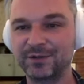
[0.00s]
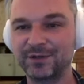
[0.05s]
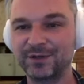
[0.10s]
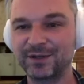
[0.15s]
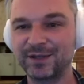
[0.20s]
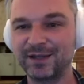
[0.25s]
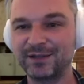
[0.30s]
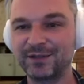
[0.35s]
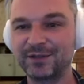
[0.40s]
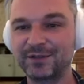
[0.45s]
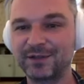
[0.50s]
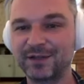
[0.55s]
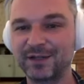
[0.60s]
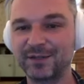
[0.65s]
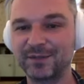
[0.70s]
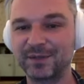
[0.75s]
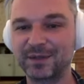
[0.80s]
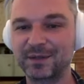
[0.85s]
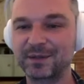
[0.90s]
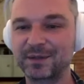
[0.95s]
Okay, don't tell
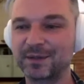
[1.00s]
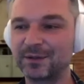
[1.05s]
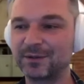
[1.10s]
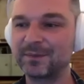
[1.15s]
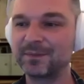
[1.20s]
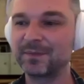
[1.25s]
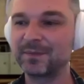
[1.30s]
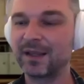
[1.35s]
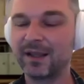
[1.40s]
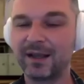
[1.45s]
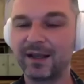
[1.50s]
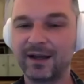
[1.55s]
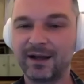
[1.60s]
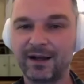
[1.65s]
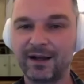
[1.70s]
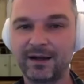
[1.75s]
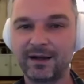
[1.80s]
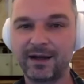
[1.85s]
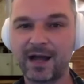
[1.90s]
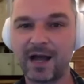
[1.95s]
me. So
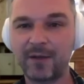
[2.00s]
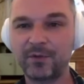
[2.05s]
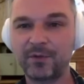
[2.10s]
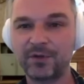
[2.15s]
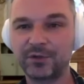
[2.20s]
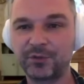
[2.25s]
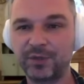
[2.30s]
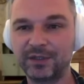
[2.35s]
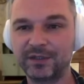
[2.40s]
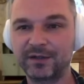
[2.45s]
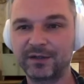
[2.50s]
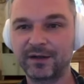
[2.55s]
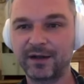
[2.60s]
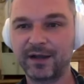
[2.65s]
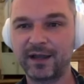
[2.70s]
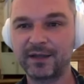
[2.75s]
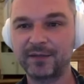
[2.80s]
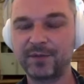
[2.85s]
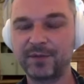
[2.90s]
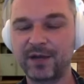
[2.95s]
I'm on Twitter
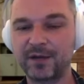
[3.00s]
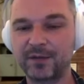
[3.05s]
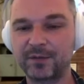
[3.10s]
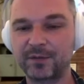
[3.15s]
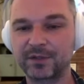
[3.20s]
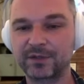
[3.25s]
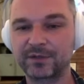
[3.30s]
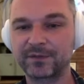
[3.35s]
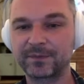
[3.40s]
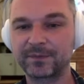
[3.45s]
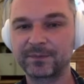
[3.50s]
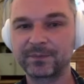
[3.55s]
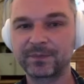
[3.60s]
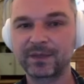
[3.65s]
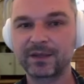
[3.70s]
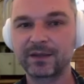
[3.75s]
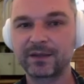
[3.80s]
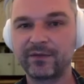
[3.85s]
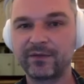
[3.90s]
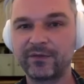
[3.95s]
at Bahmutov.
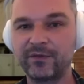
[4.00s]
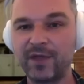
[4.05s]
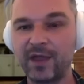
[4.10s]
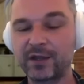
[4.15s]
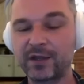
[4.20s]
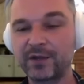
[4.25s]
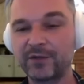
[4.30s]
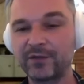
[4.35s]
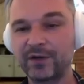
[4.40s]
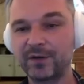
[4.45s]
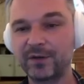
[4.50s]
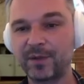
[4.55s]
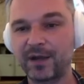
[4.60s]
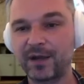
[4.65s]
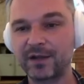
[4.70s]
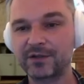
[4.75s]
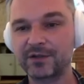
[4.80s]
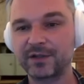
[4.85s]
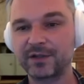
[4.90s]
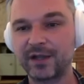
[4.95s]
Thank you very
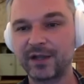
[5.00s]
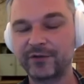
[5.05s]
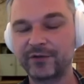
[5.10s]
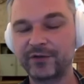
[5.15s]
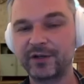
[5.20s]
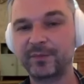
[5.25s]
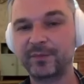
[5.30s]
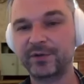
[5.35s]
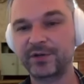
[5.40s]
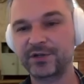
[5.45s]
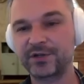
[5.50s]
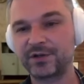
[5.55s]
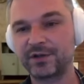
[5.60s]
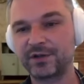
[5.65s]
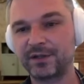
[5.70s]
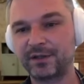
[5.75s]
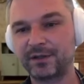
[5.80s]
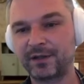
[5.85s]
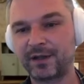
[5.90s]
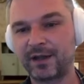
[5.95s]
much. I really appreciate
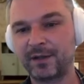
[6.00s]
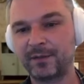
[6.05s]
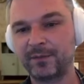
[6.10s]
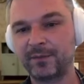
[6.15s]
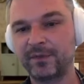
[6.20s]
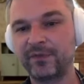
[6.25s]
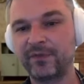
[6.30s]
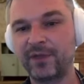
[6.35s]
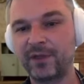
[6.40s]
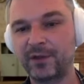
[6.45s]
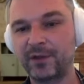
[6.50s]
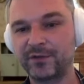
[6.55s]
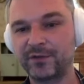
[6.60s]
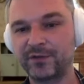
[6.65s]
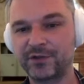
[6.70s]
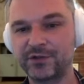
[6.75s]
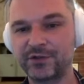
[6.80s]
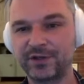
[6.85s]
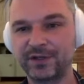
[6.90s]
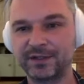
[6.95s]
the time. Thank you for
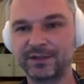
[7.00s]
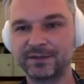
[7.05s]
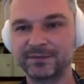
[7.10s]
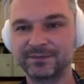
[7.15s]
joining.